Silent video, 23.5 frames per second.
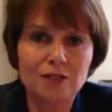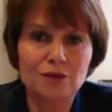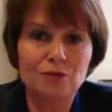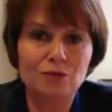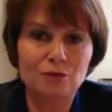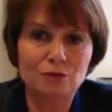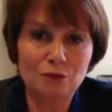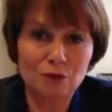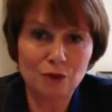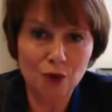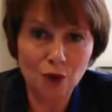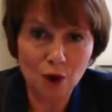to
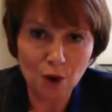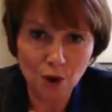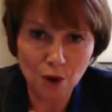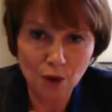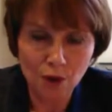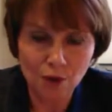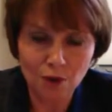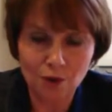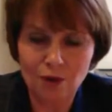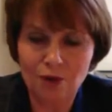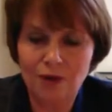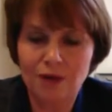
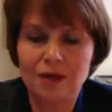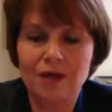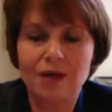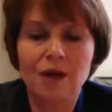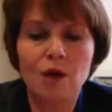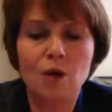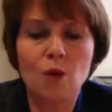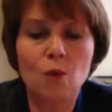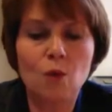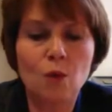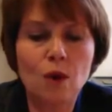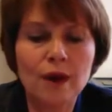know
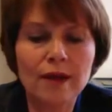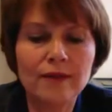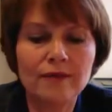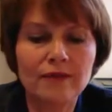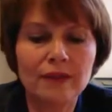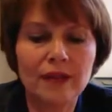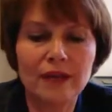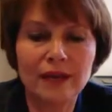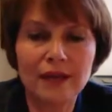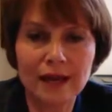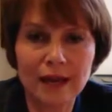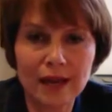what
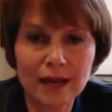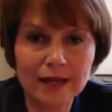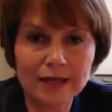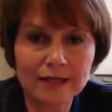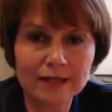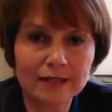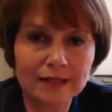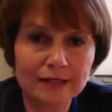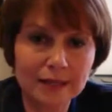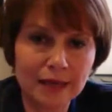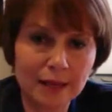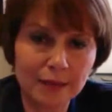the next
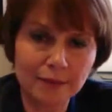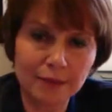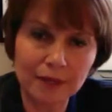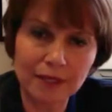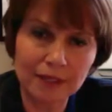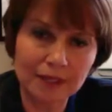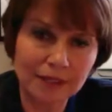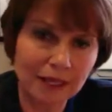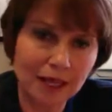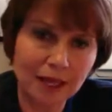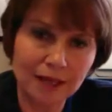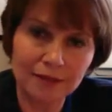step
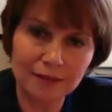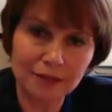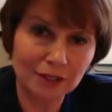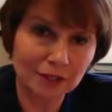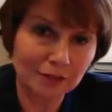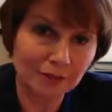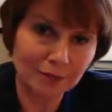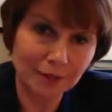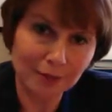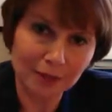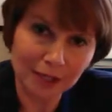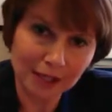in life
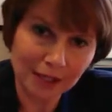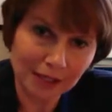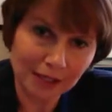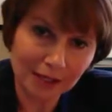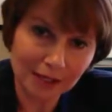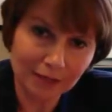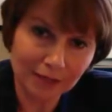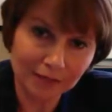should be.